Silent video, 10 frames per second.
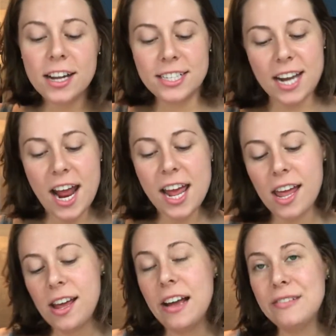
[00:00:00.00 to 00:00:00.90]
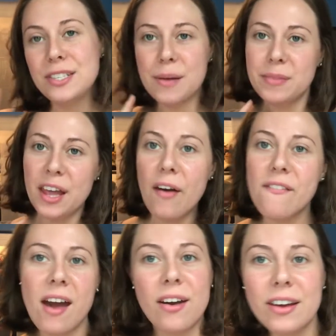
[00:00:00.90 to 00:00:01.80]
Today I have something
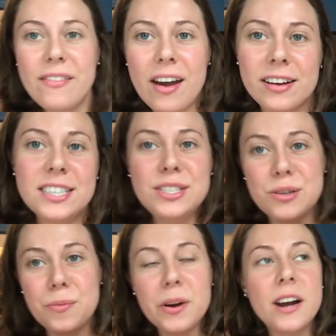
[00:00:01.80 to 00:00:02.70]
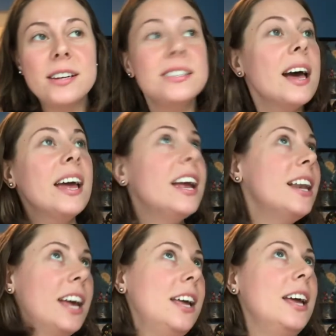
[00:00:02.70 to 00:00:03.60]
very, very super
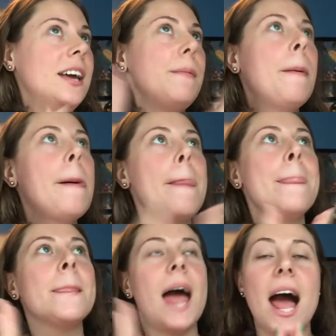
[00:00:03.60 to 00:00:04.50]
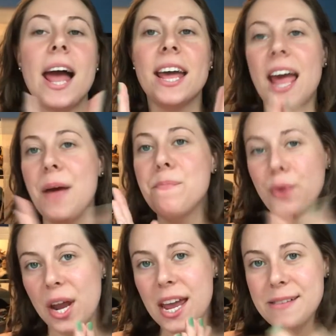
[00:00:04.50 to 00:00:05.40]
exciting. I am
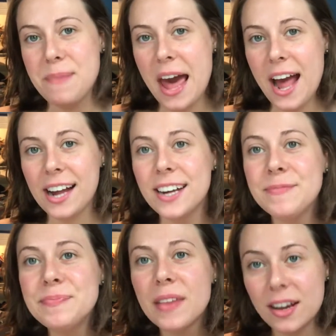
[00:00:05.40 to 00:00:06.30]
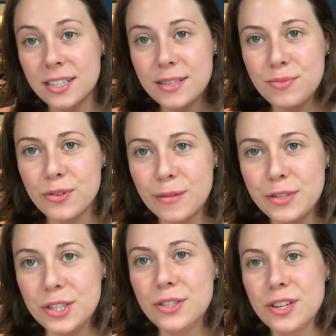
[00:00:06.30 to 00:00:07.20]
bringing back a
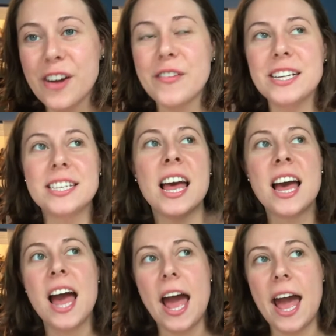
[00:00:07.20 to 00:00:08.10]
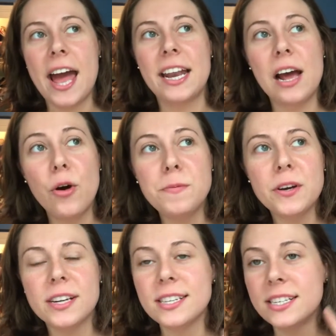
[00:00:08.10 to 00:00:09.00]
subscription service, and I hope you
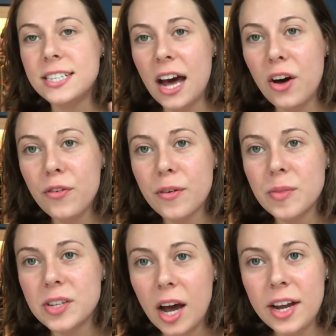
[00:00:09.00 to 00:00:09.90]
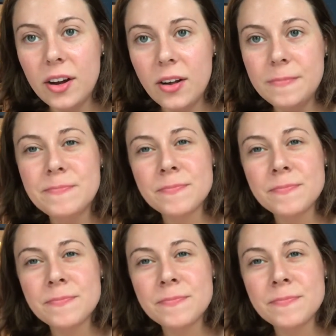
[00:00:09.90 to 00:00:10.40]
guys can tell from the title.